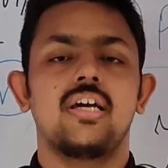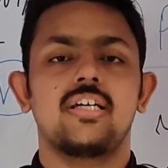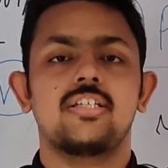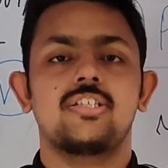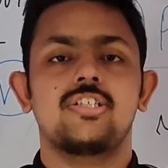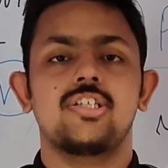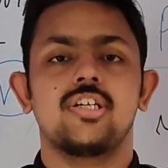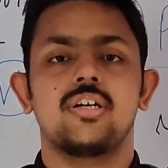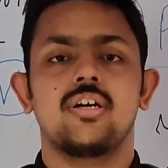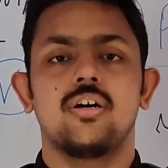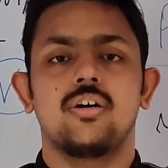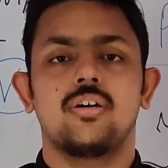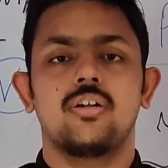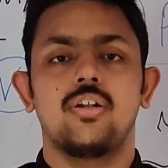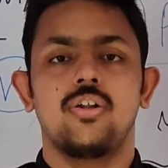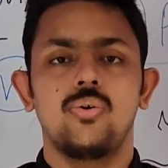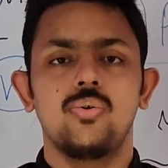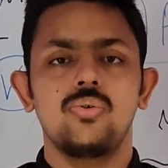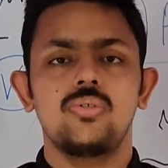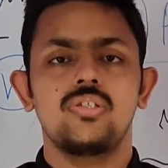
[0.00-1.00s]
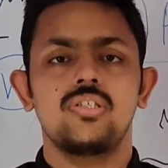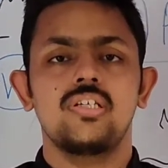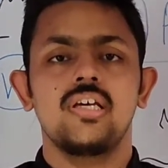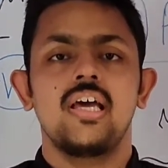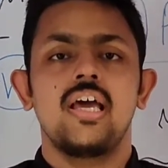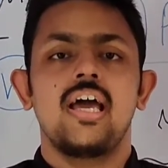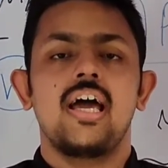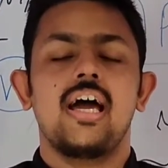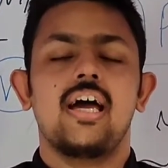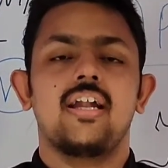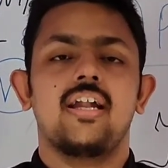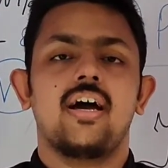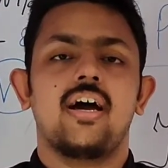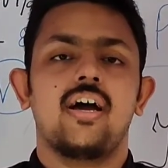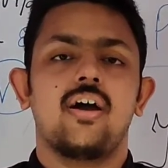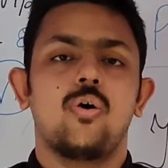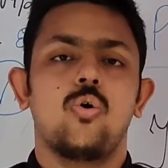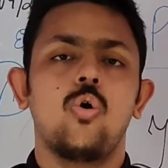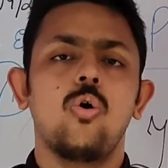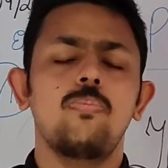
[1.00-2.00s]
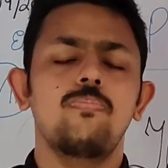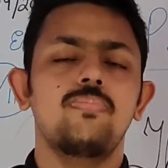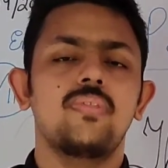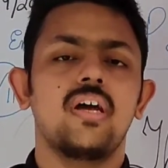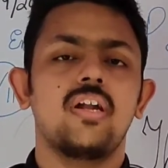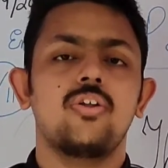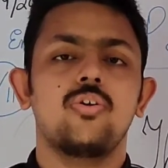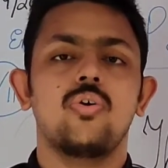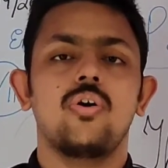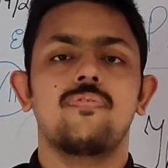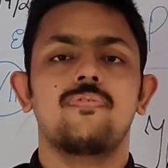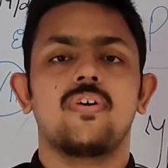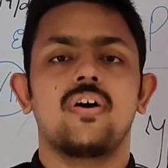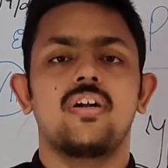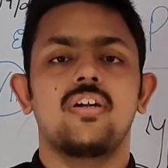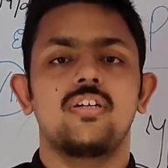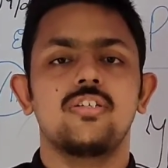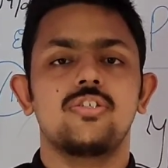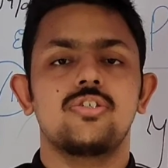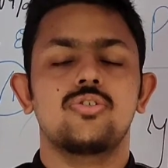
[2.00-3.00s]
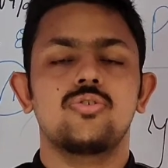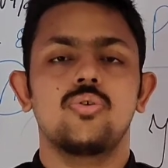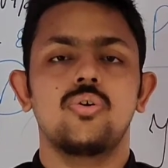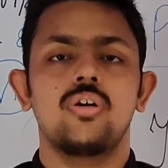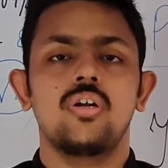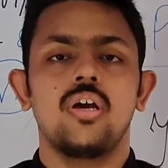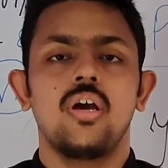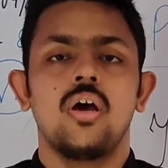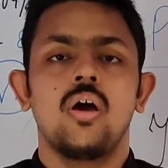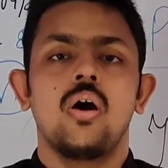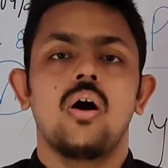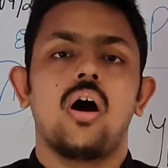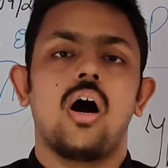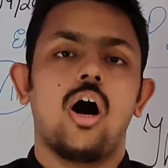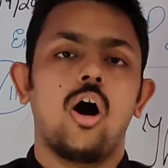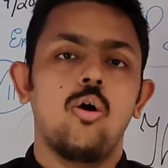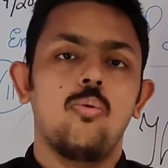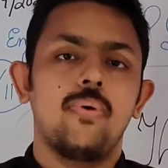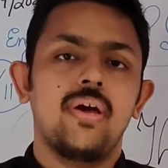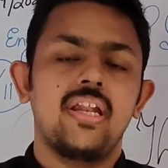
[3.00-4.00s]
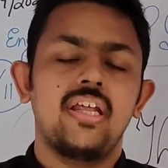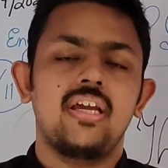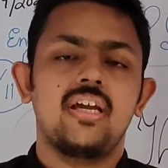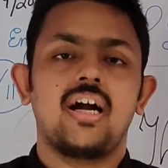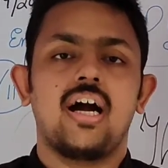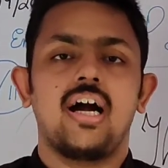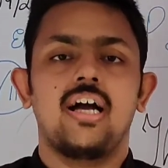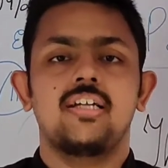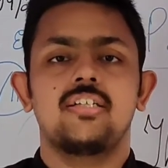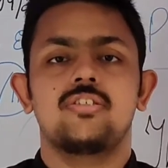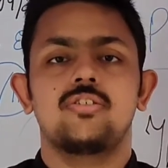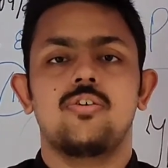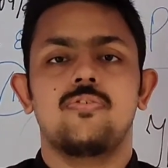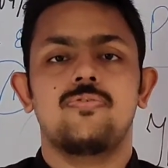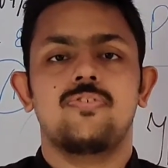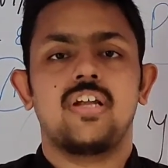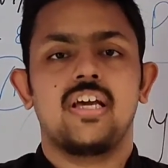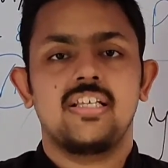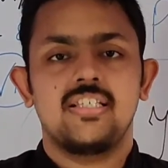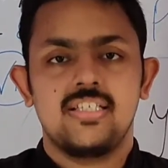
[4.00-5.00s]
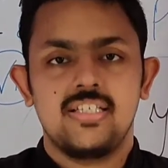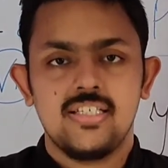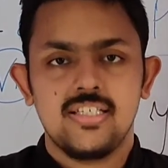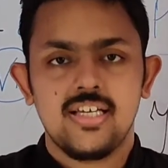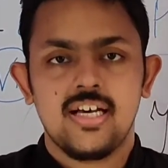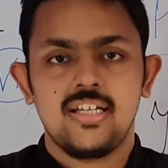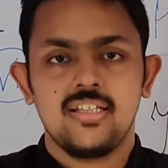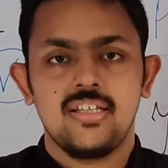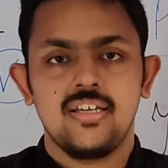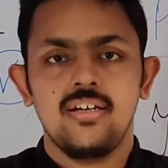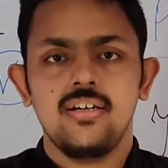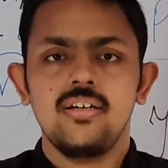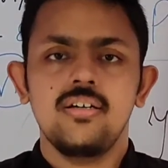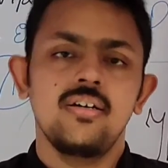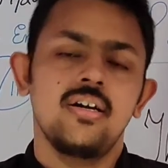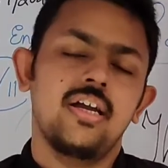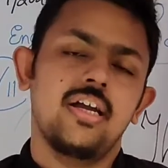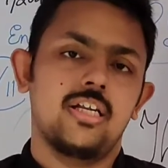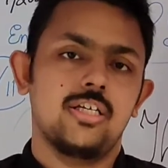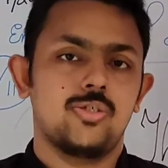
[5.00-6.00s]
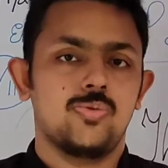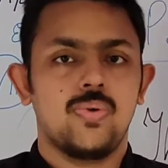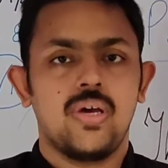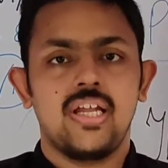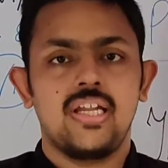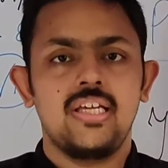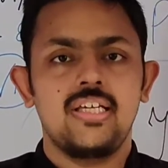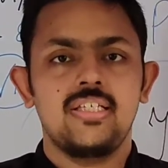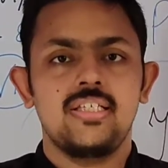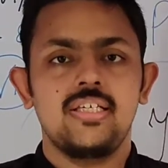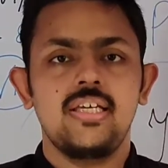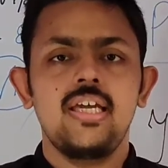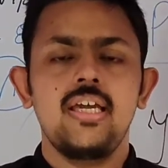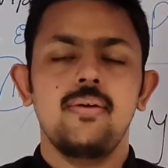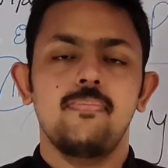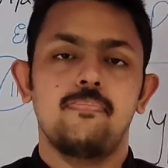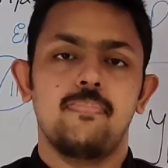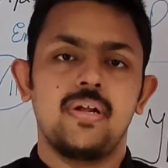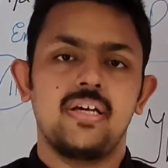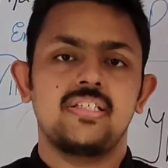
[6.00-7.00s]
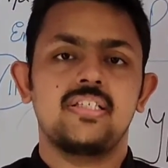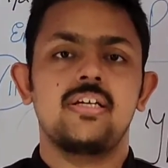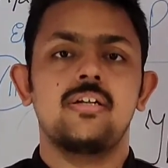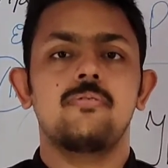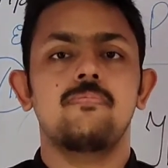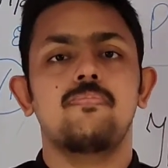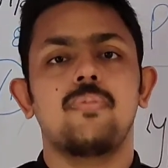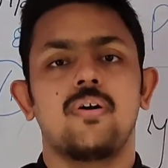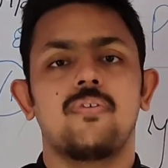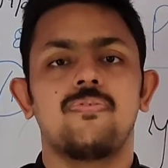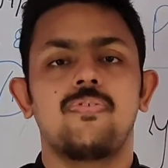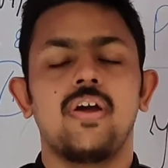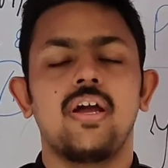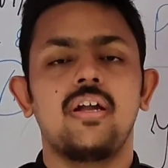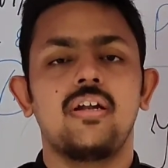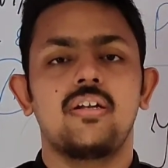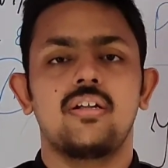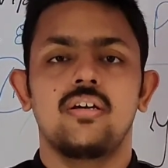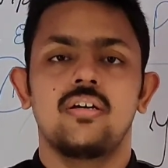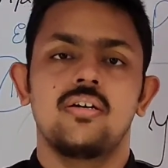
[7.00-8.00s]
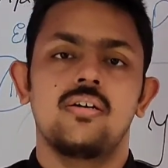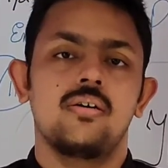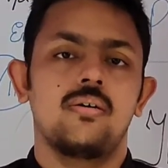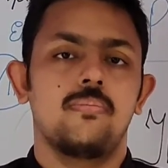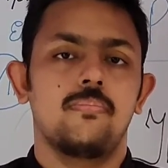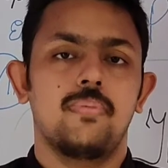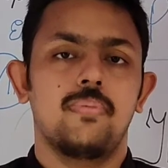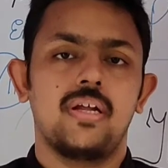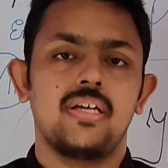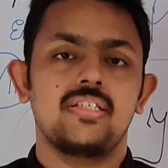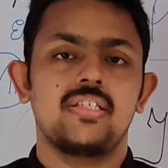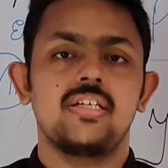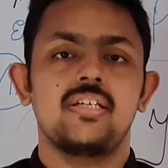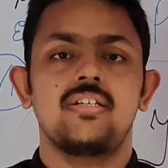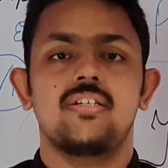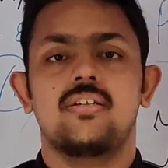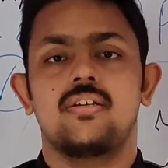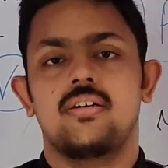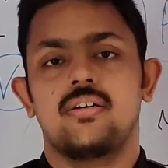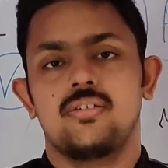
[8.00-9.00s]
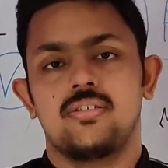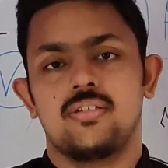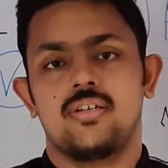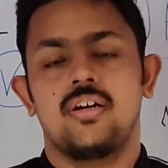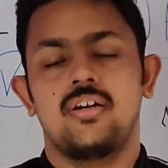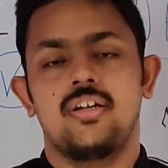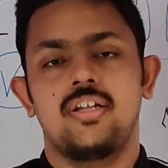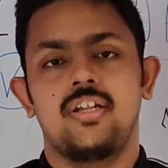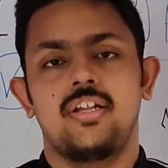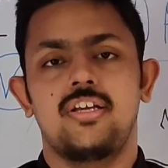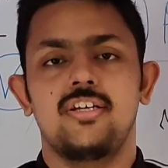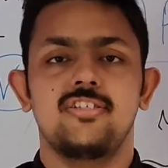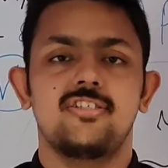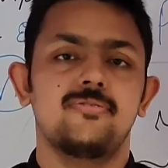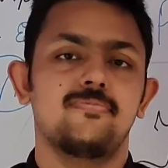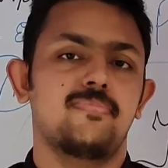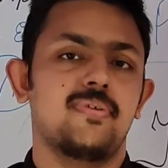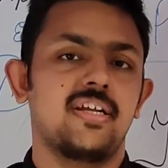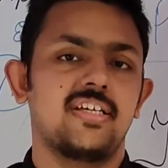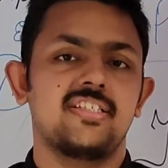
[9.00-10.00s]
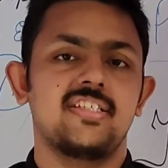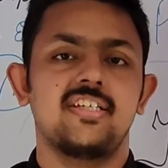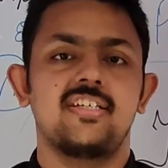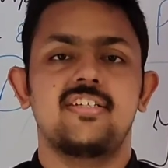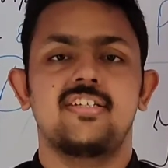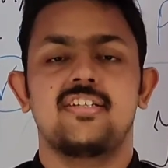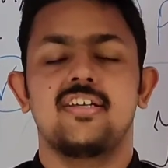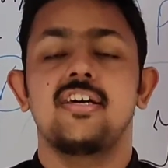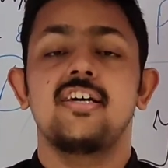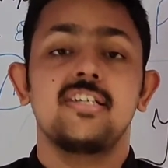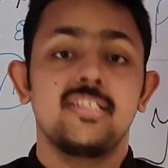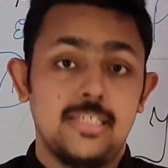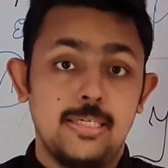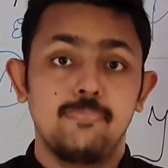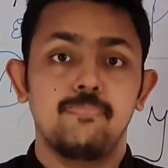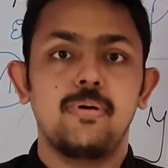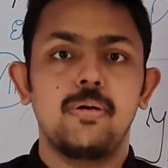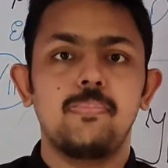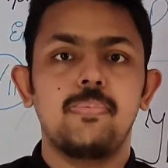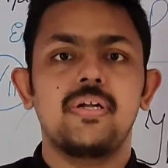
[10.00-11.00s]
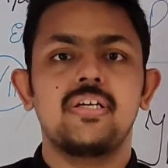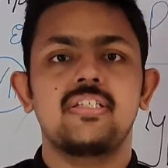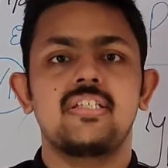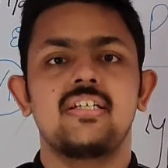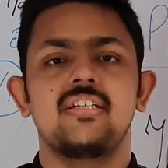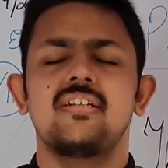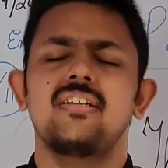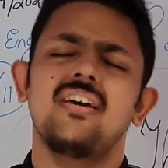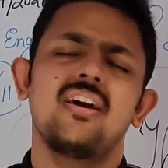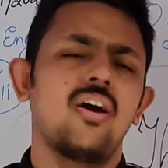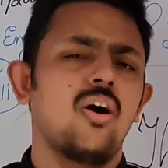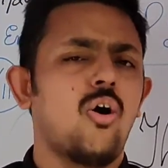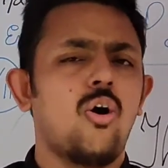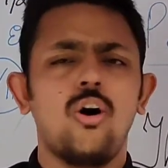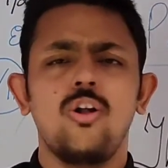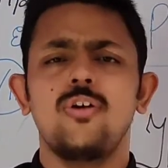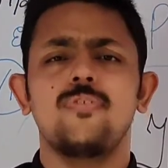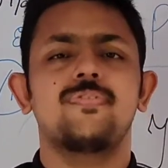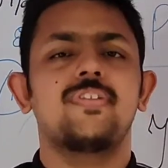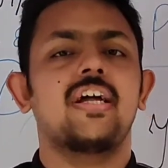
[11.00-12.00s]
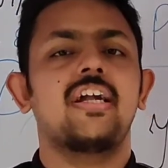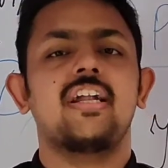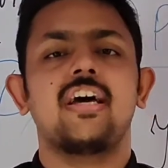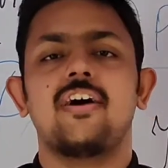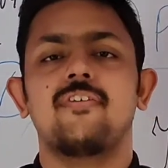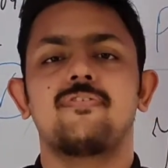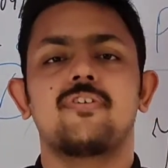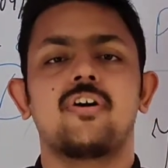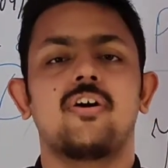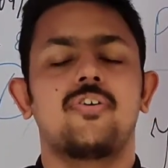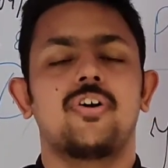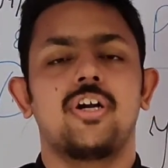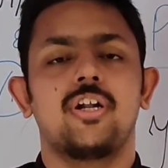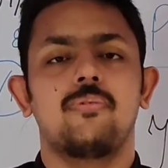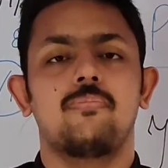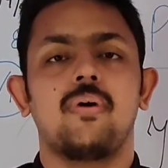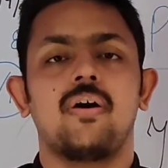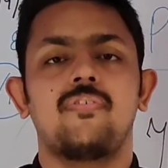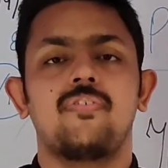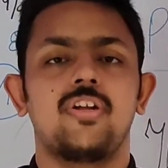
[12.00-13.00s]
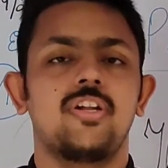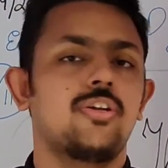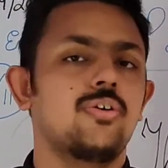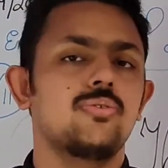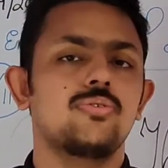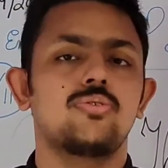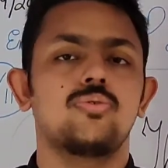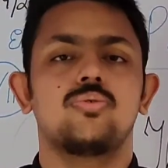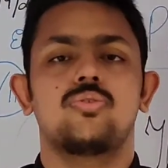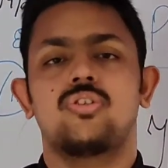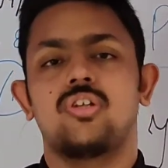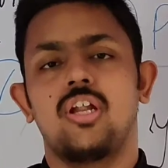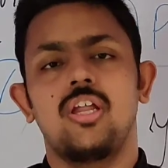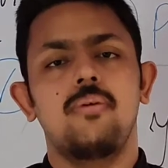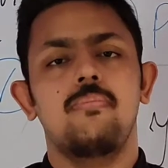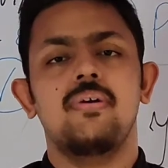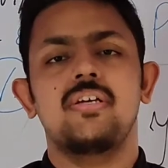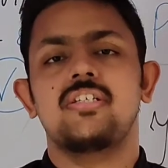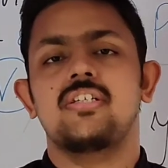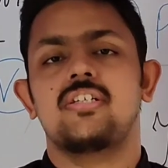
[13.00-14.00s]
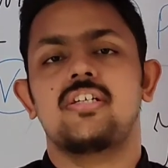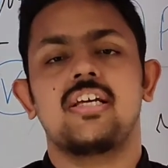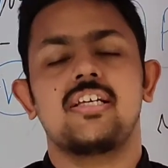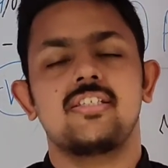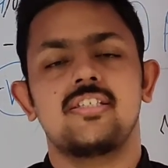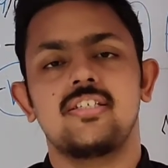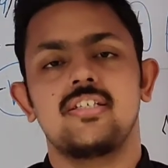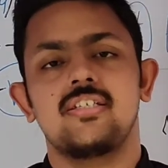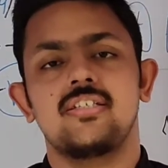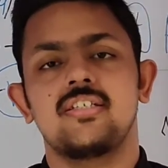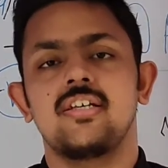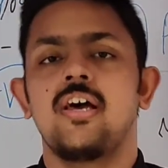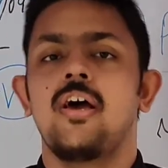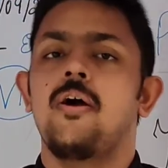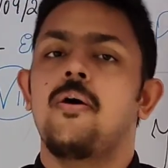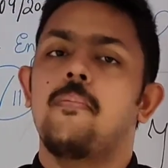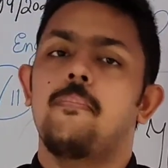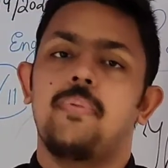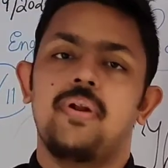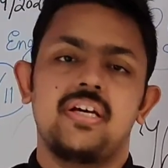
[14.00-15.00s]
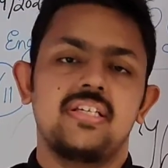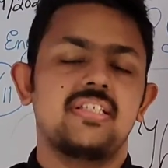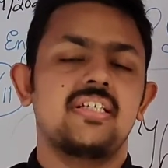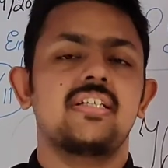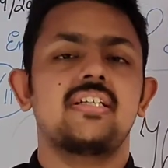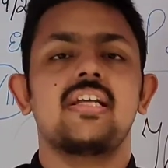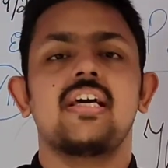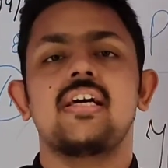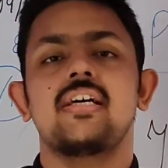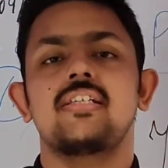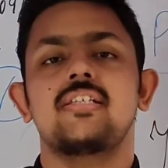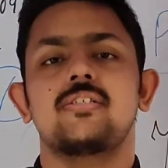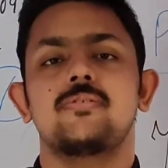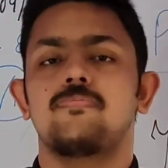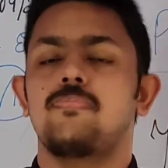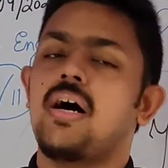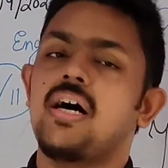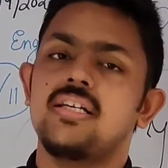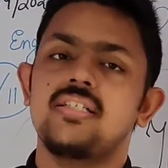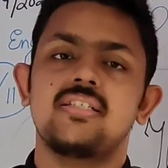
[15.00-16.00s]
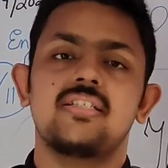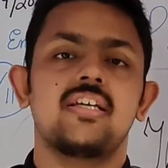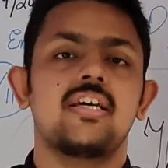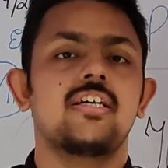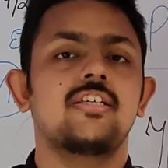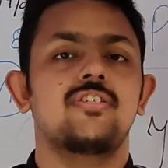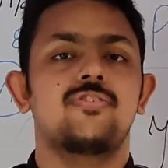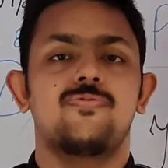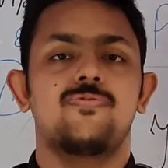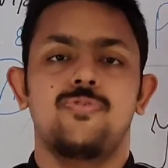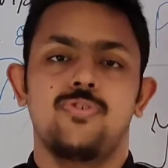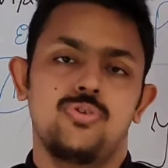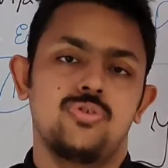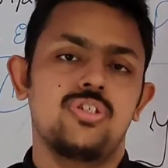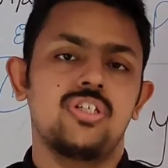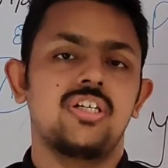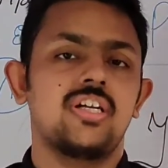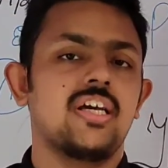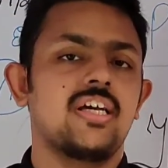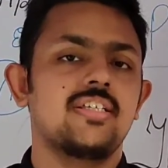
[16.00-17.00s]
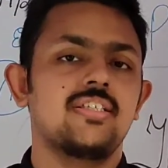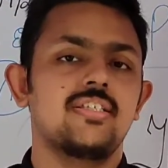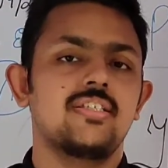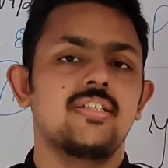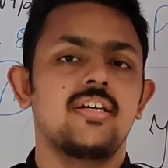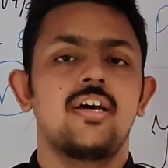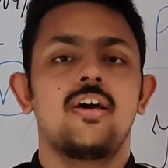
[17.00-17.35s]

lecture concludes, and I hope that you have understood how many kinds of tenses are there. It is very easy. Present perfect, present continuous, present simple present. All of that I have covered in my video. So three major tenses: present tense, past tense, future tense.